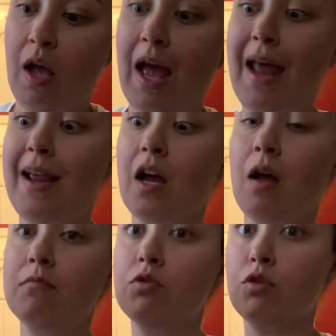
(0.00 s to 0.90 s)
And it
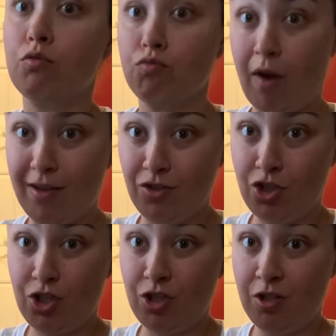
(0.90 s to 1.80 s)
comes with a
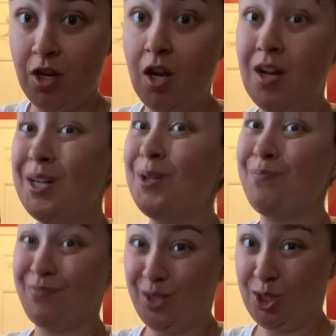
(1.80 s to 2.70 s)
wrench.
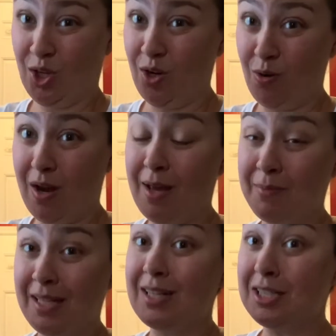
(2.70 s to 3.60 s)
So, I
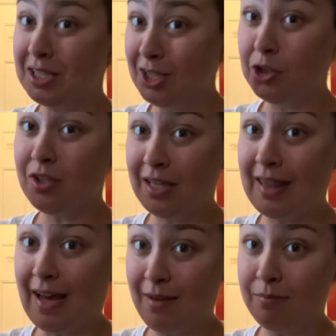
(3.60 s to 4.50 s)
mean, clearly
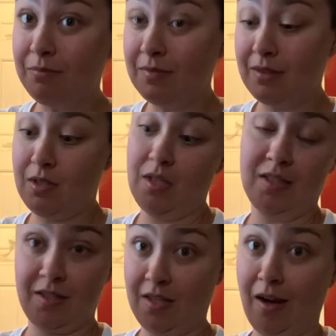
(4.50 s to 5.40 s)
that is
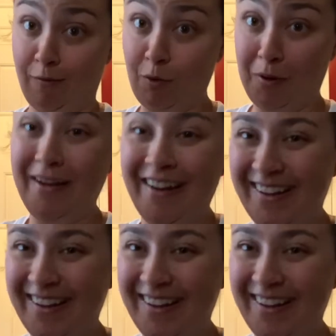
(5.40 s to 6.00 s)
a sign of cold.